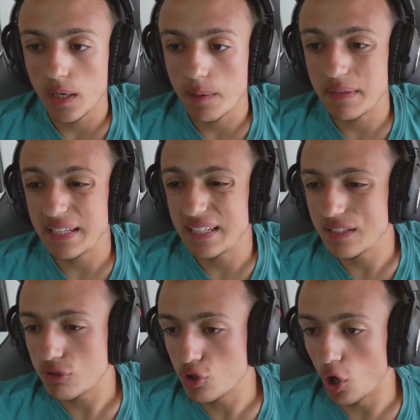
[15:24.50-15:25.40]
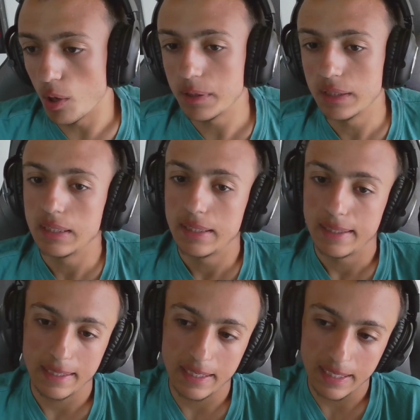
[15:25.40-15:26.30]
he did his job.
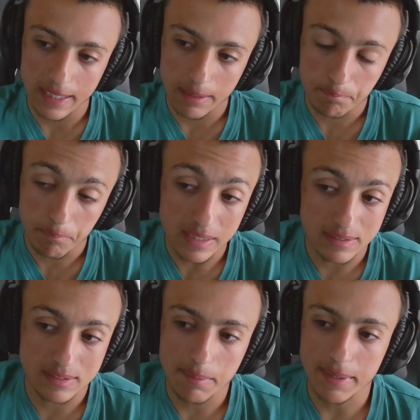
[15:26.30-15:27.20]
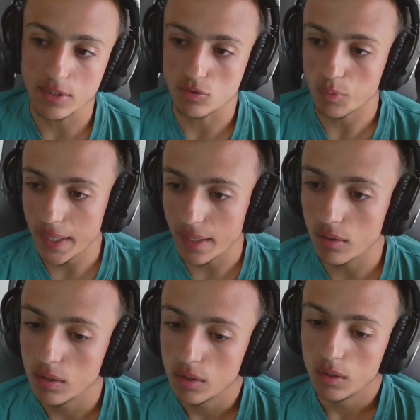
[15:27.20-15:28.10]
He passed his teammate as
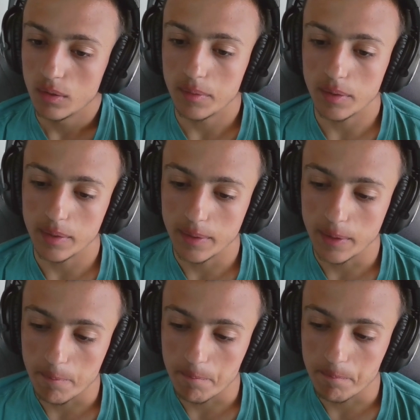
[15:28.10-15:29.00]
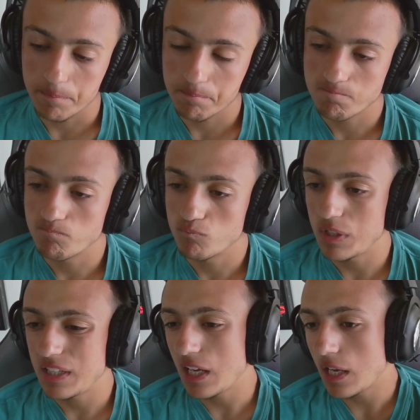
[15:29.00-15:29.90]
well.
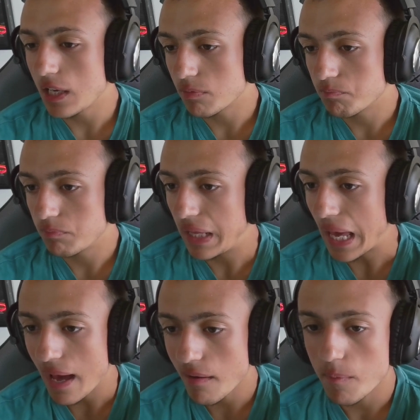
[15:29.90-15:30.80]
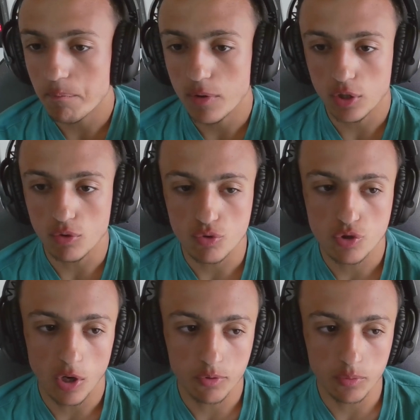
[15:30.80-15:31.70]
He did, yeah, a pretty good
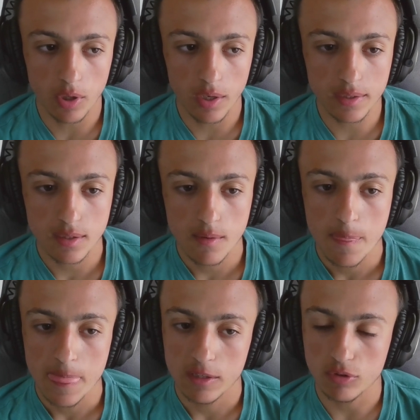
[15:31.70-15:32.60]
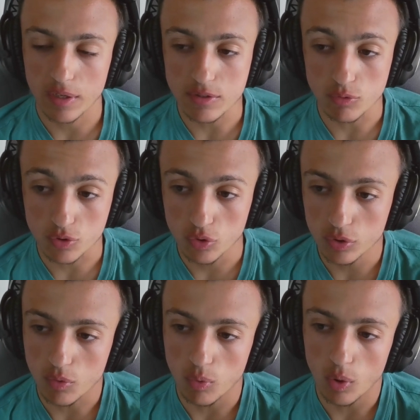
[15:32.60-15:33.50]
job, to be honest. So the race was good.
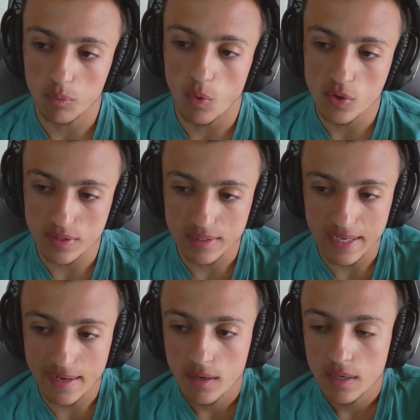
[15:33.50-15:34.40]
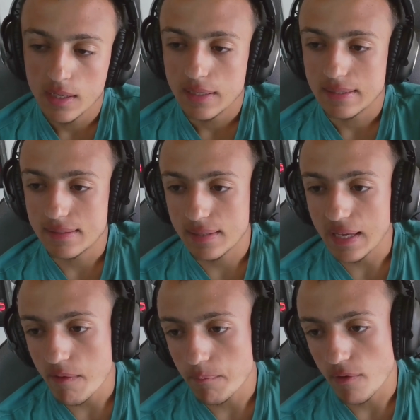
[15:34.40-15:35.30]
The quality wasn't there.
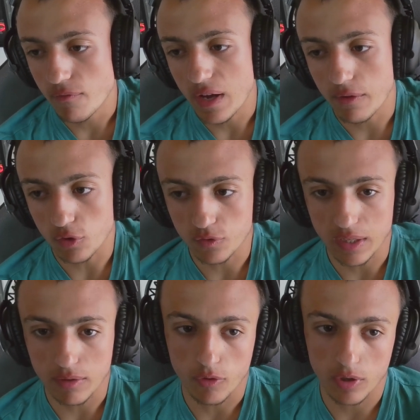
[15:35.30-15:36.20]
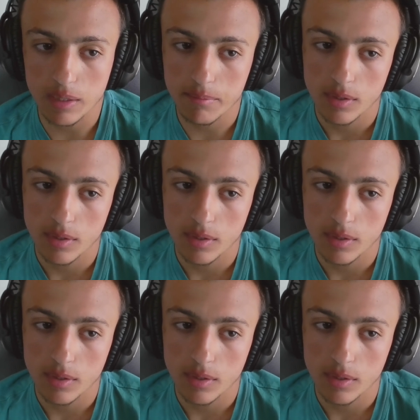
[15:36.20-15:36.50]
7.5 out of 10 for him.